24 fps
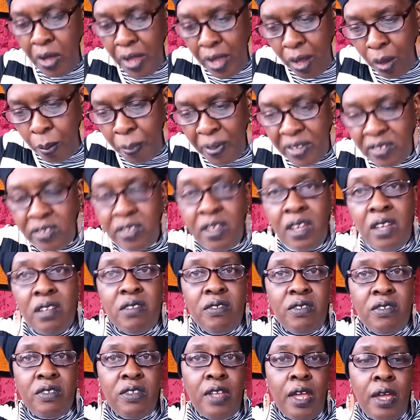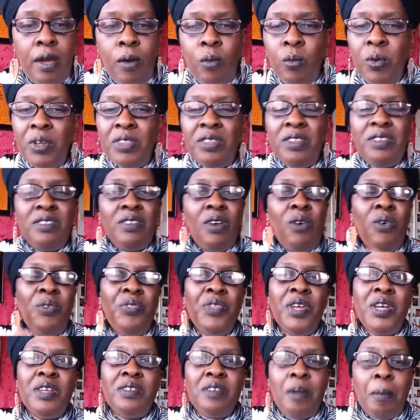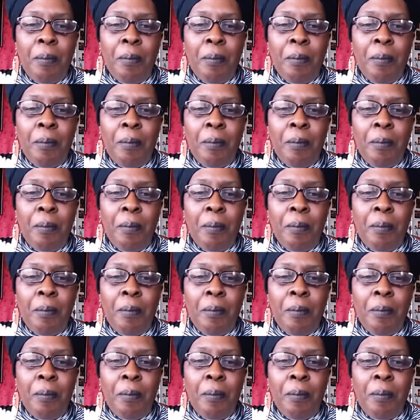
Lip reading: help us to understand what this whole thing is